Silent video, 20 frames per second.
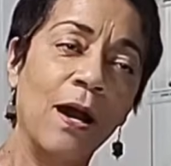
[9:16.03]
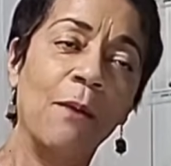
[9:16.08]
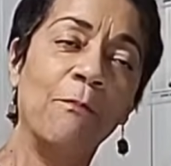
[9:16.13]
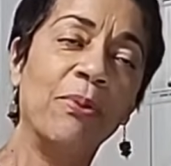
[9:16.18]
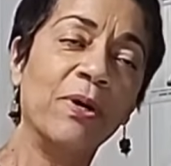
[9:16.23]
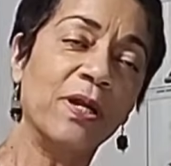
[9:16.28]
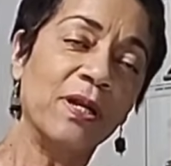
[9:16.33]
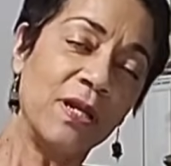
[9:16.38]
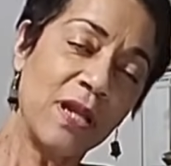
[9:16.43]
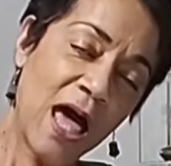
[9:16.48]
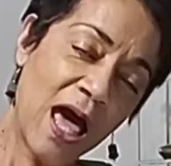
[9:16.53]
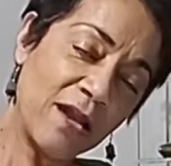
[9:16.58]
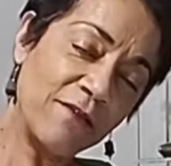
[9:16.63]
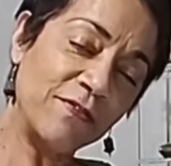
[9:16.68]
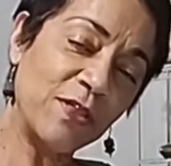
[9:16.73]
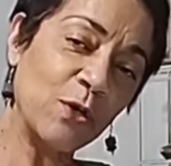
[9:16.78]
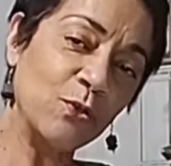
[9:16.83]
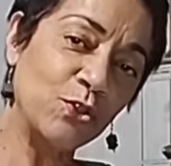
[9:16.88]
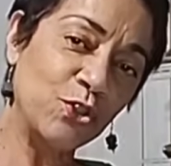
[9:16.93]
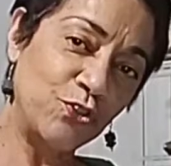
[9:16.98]
But a lot
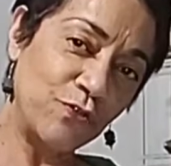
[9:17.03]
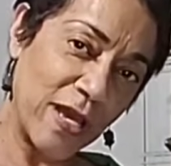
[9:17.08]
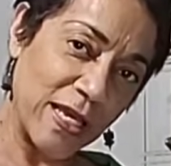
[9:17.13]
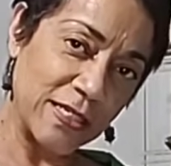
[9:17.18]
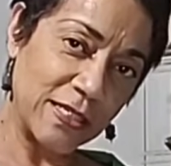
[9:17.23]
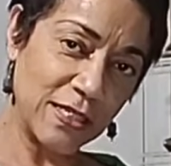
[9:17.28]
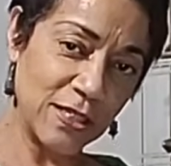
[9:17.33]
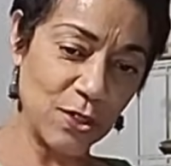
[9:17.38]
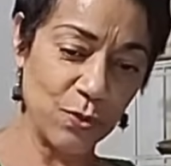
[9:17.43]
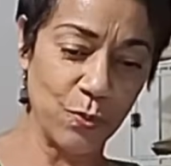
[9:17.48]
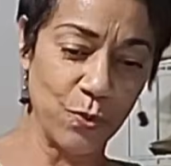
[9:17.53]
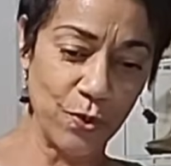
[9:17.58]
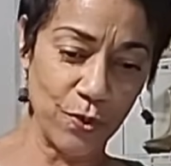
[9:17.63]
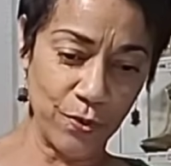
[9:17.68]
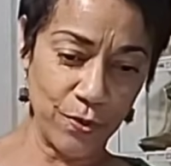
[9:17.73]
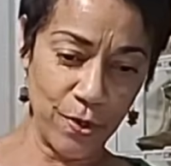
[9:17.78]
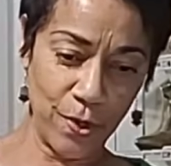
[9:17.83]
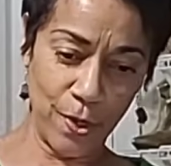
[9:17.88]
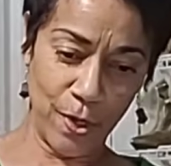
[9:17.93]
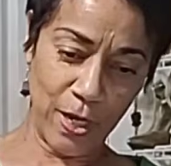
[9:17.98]
of those dresses
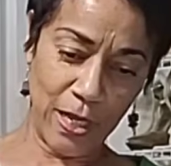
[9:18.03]
were